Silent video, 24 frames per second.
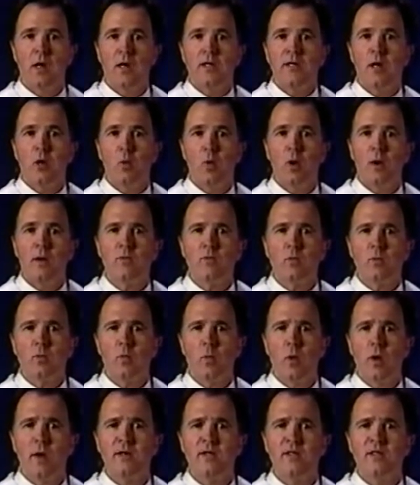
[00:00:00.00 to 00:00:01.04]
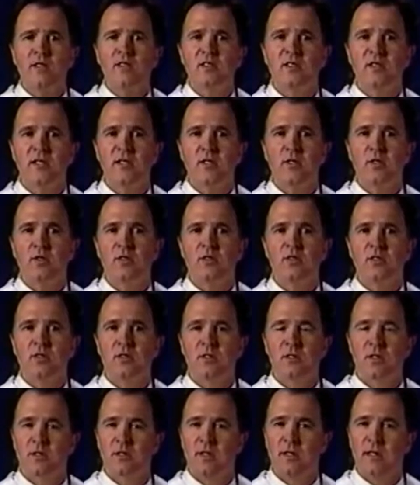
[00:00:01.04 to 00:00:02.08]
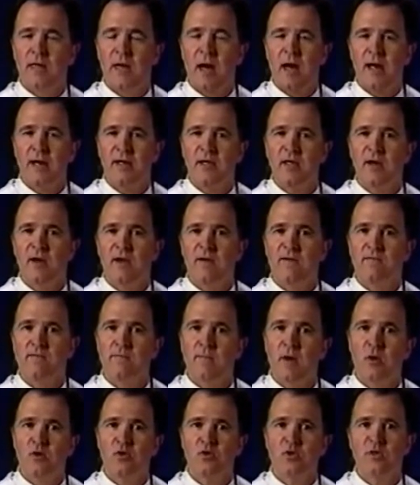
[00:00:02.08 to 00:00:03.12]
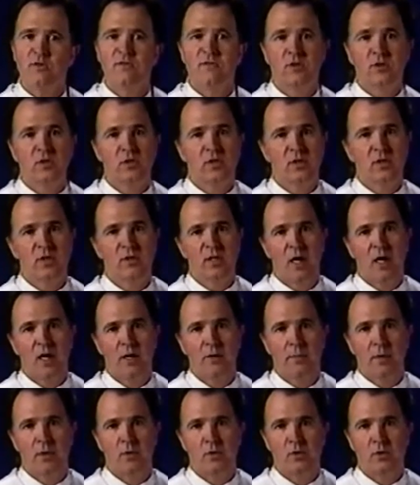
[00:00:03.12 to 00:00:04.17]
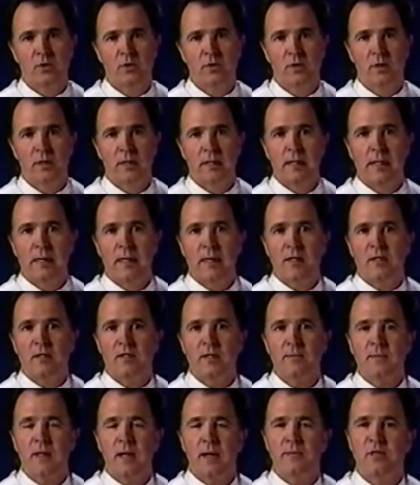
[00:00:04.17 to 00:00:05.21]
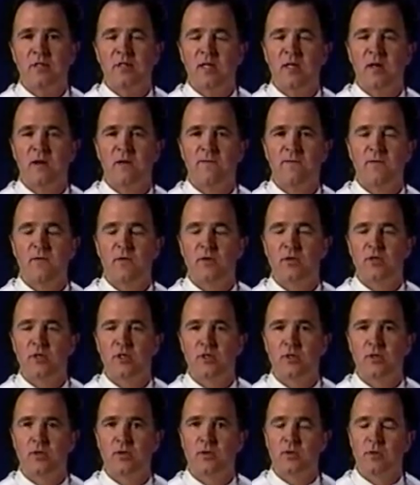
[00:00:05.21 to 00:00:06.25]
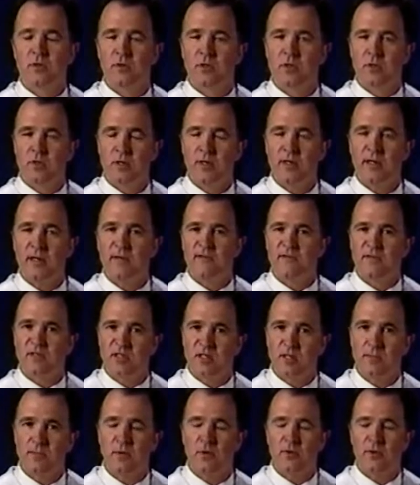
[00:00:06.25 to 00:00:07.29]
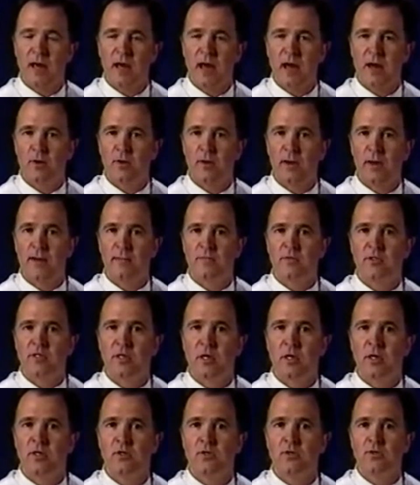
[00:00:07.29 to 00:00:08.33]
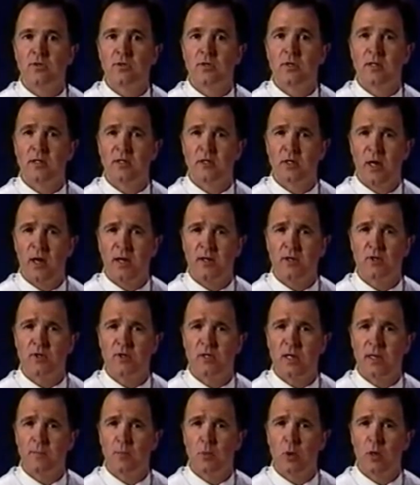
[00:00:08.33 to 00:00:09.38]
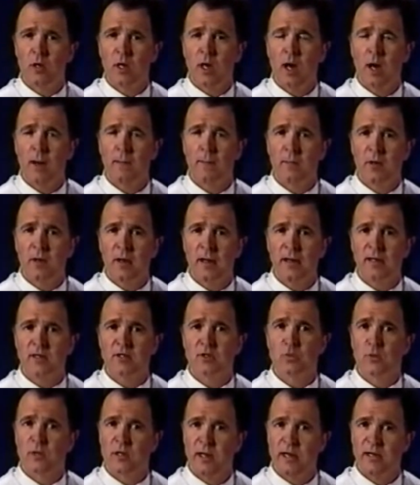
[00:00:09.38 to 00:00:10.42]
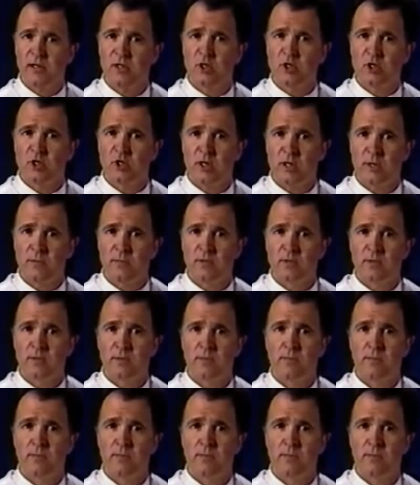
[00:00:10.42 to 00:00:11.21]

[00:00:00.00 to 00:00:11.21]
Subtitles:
Now, one considers the idea of motion versus non-motion. Sometimes it's helpful to look at simple diagrams and to understand more complex relationships.